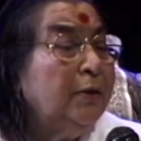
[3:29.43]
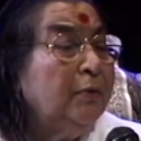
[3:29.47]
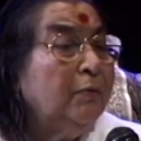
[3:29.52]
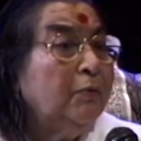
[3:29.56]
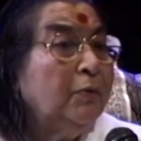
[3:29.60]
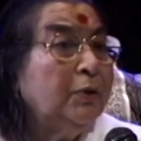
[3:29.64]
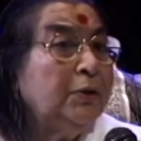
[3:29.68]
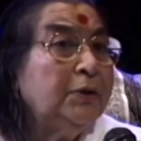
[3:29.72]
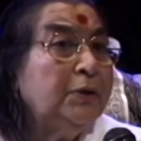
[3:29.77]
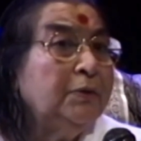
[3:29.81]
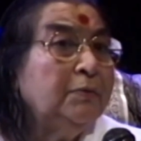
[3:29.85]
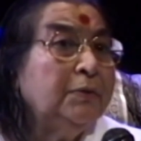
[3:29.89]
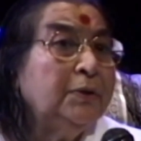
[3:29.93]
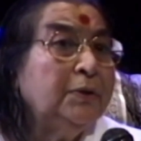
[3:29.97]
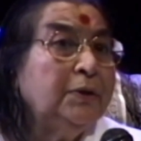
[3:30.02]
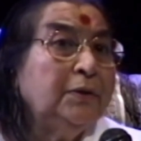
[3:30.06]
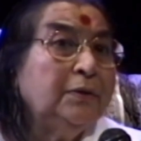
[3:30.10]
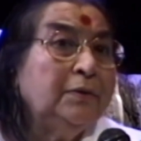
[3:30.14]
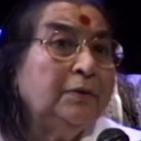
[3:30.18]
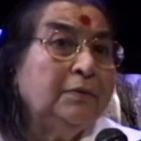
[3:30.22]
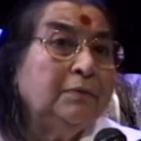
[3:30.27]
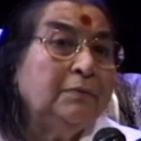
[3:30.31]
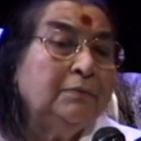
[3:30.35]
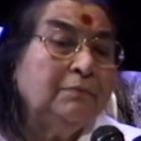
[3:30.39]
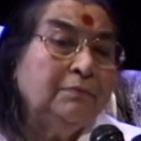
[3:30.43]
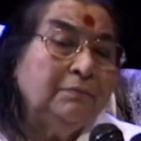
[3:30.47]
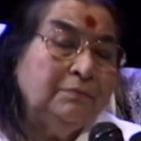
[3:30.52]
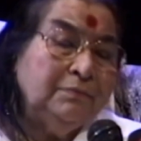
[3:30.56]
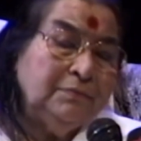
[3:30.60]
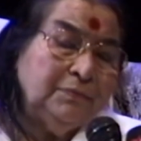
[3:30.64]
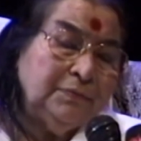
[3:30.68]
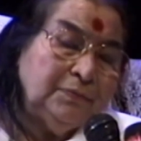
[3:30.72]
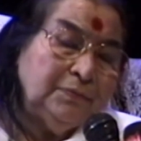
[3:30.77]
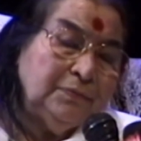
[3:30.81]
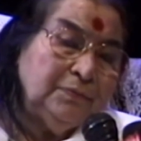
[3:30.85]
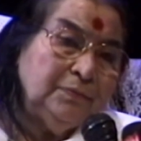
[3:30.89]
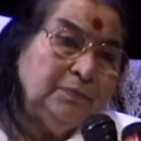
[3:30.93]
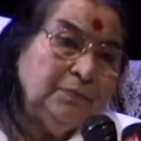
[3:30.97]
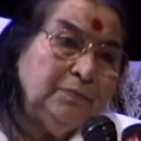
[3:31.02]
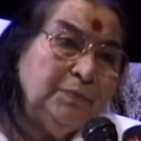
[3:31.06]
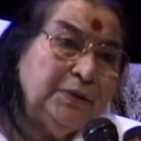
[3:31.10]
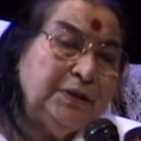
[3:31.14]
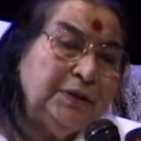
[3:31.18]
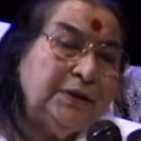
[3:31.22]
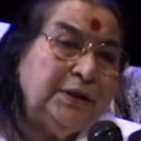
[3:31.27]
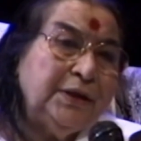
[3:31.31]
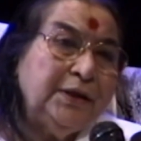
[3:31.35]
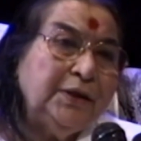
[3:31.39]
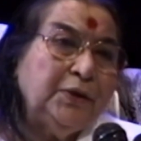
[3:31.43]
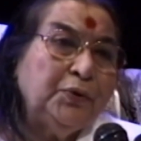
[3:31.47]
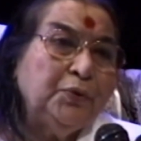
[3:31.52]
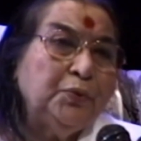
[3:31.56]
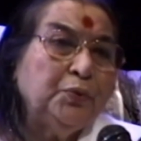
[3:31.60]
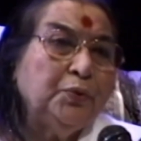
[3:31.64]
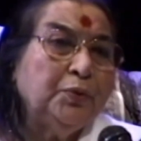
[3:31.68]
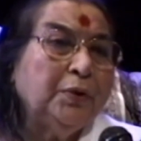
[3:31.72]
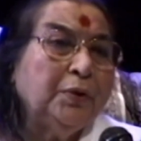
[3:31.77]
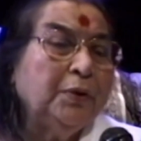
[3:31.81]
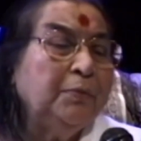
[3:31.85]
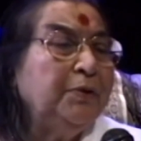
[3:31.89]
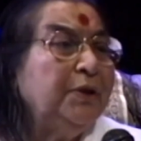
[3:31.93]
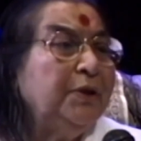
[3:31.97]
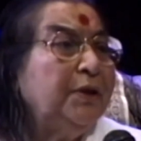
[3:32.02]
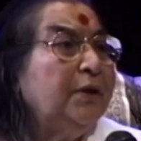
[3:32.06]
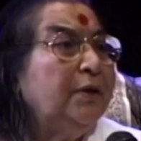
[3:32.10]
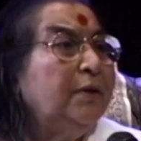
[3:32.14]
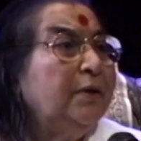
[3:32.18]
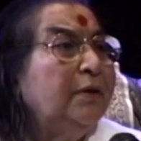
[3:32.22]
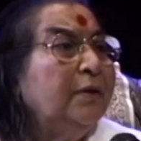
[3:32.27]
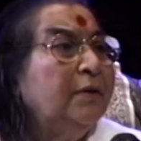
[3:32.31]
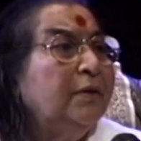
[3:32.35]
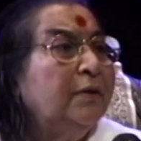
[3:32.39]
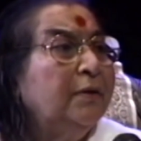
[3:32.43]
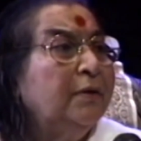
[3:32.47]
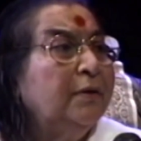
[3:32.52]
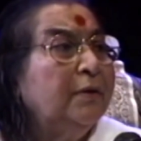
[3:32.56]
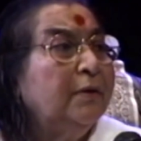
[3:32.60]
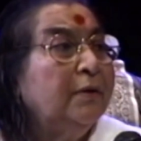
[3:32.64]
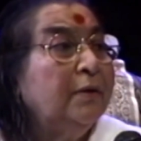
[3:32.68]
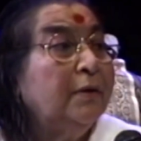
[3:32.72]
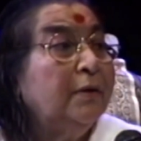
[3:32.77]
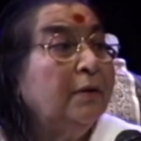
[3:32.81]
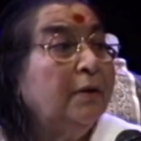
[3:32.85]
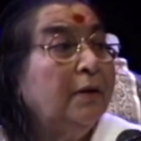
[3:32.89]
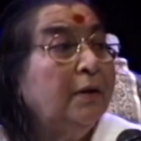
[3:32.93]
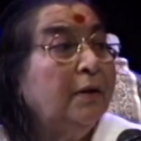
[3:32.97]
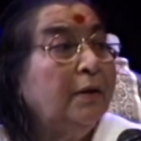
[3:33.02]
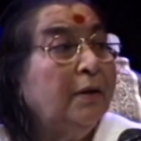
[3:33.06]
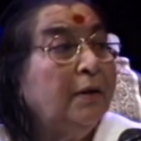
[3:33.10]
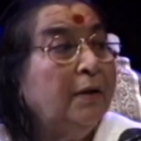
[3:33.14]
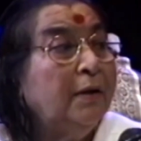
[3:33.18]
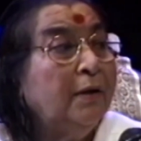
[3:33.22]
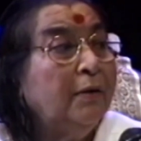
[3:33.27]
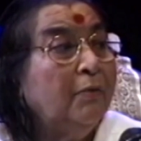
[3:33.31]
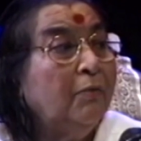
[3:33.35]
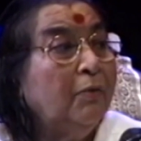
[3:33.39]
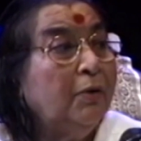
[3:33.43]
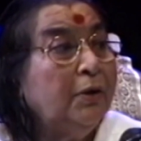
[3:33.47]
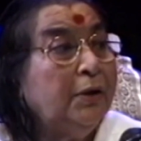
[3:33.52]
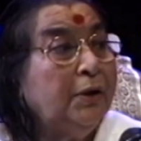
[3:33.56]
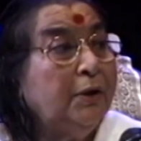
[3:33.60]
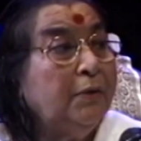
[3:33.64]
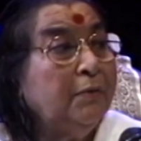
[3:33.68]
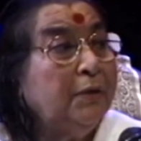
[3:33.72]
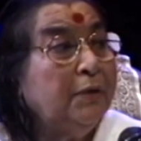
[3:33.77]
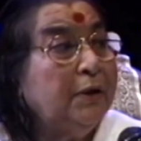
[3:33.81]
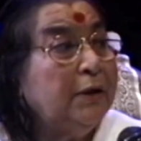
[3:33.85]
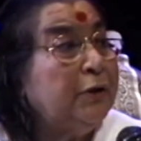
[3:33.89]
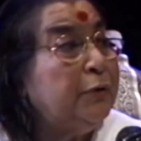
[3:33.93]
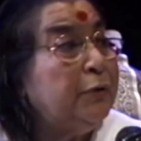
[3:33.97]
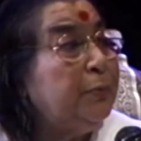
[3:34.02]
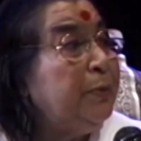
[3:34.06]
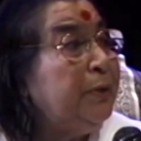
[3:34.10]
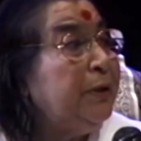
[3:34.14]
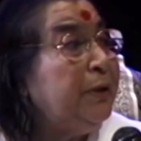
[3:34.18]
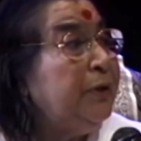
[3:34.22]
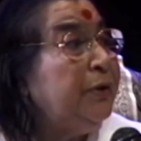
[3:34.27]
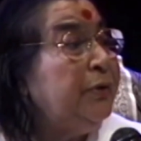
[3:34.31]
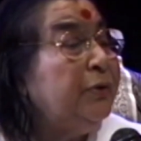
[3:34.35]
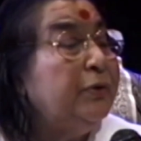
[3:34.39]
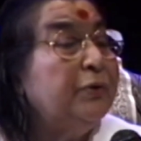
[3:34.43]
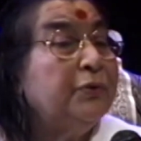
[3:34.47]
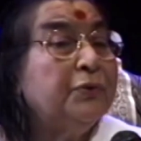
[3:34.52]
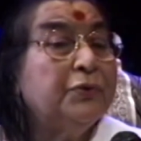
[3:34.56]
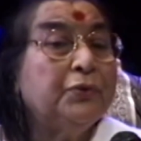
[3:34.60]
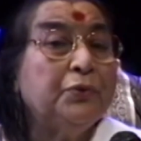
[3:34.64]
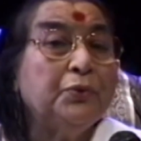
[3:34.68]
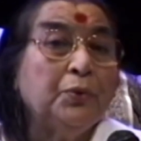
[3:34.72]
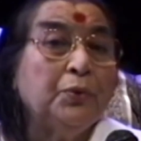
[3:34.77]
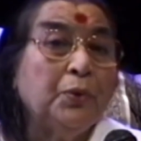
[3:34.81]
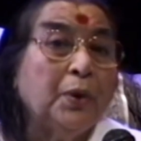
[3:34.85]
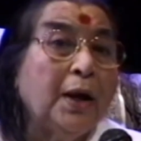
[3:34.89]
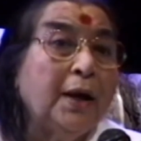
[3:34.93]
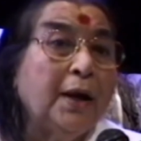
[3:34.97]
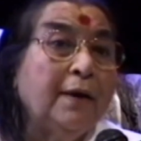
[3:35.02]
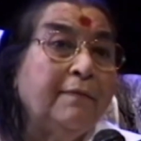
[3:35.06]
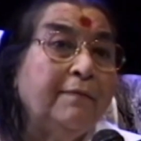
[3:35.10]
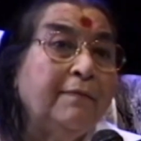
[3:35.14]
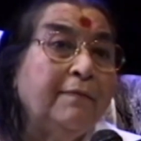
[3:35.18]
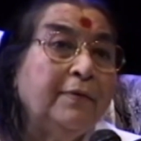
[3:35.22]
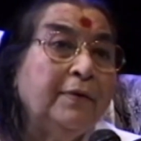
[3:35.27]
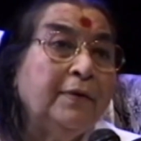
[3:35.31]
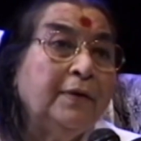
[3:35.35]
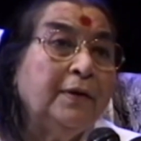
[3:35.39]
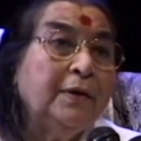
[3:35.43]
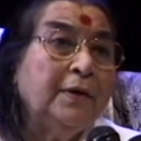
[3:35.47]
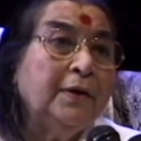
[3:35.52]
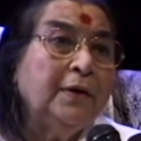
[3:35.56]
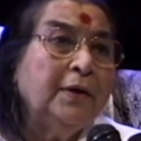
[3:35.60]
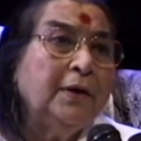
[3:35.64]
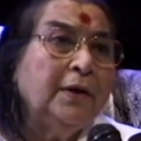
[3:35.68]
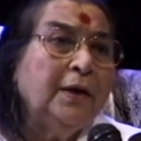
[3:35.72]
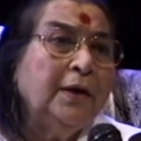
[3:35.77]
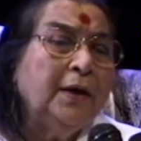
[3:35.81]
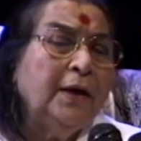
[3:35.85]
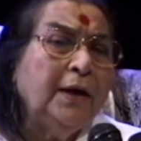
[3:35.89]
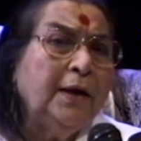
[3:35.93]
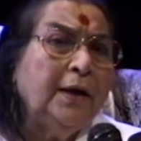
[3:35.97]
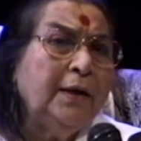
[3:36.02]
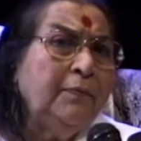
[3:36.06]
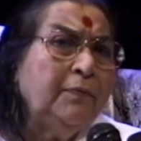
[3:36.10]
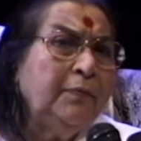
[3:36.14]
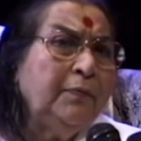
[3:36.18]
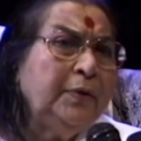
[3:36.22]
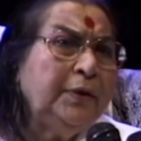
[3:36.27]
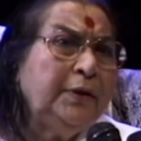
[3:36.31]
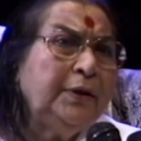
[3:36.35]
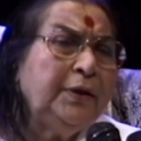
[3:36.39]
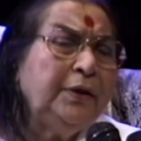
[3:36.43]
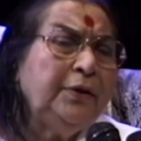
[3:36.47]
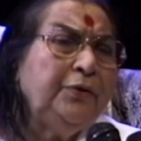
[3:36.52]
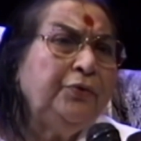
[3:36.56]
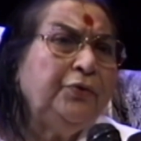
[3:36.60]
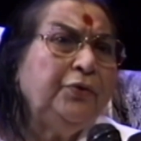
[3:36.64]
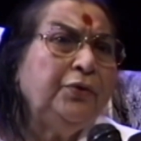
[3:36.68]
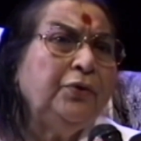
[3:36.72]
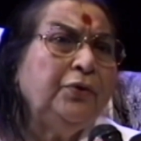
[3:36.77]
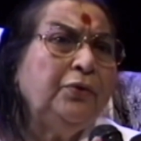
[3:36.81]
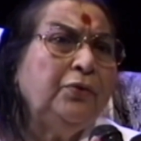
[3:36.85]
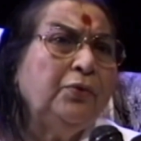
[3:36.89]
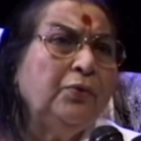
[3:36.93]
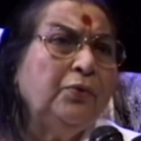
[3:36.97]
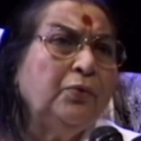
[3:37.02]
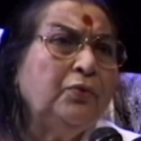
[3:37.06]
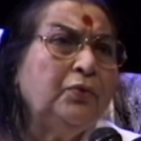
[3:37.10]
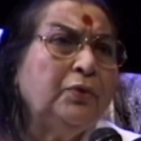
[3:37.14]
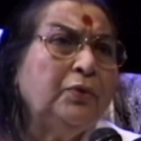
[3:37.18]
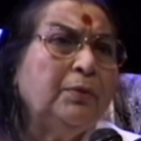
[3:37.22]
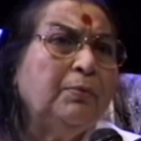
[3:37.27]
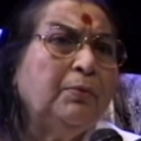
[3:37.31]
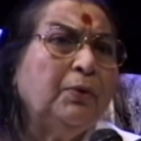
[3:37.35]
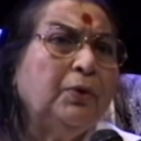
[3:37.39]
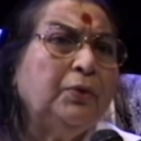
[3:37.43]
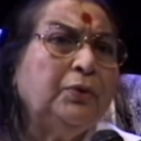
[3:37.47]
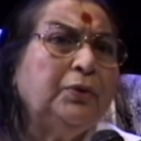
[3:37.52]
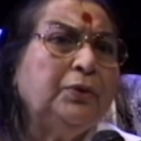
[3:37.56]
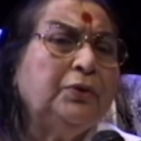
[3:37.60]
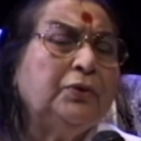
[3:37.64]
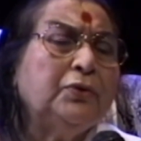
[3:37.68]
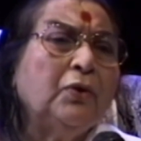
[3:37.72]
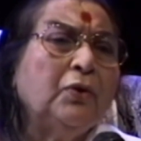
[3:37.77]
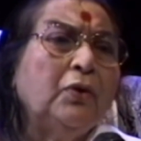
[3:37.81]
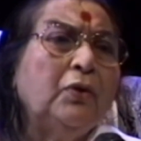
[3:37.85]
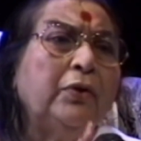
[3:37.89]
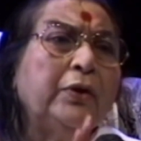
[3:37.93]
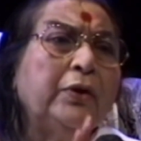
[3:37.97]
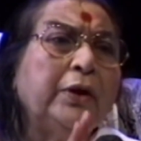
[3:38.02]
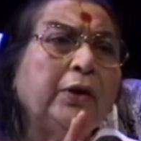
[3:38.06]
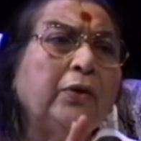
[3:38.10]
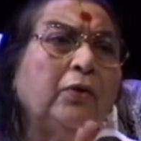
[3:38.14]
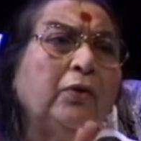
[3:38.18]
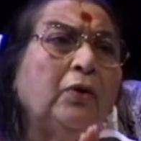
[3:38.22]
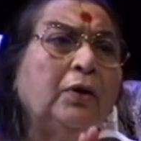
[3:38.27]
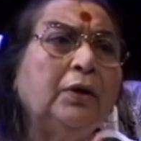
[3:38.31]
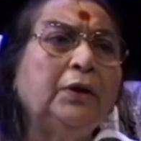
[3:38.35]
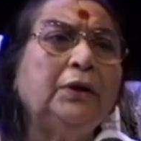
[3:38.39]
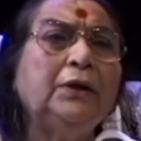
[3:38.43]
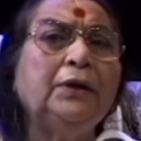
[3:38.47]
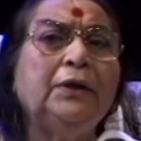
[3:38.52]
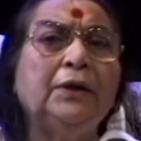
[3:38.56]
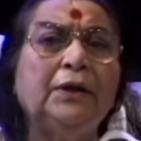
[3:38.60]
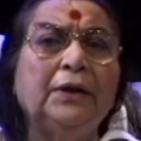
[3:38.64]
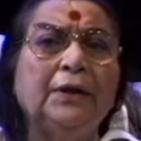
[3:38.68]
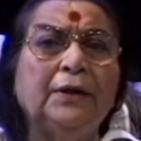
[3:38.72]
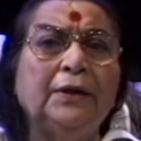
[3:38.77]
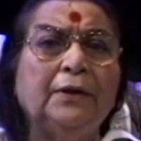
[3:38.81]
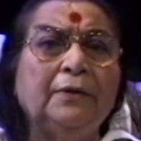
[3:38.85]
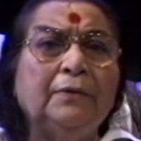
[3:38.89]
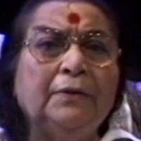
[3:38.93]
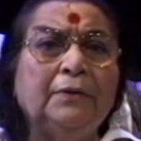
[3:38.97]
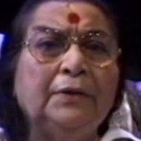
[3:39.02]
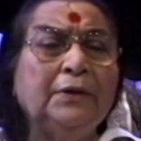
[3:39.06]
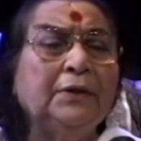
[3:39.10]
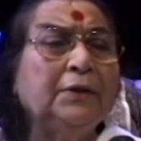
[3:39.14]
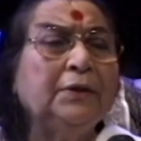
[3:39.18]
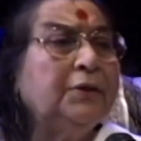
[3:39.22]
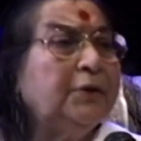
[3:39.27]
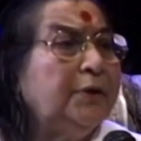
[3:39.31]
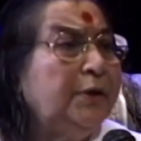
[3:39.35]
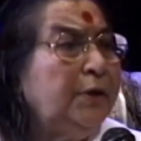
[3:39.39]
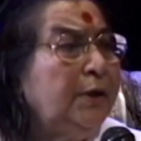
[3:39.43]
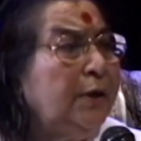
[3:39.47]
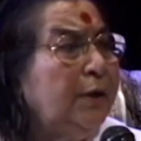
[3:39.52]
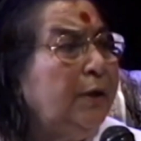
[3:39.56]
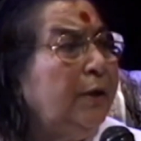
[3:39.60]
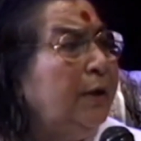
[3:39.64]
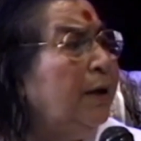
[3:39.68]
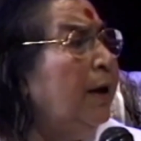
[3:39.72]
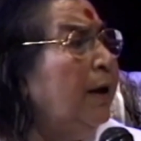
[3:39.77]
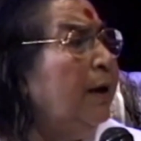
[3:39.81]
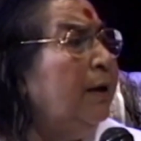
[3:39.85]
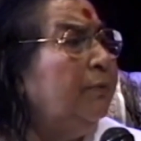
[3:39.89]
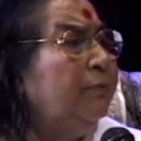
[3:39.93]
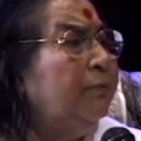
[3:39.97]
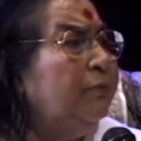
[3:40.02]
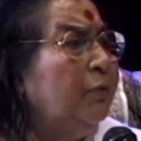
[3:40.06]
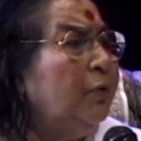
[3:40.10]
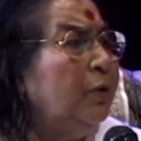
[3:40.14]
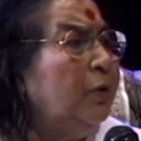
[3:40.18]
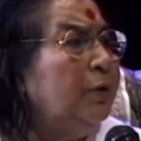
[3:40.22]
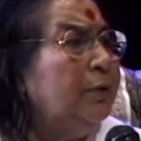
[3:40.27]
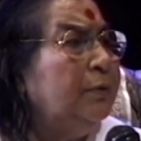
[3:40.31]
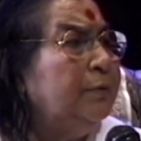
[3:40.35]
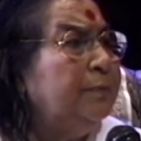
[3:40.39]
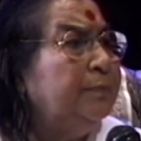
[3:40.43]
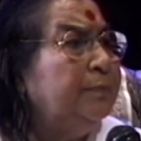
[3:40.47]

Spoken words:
whatever mistakes you committed, whatever aspirations you have, everything she knows about is all recorded there in a 3.5 coil.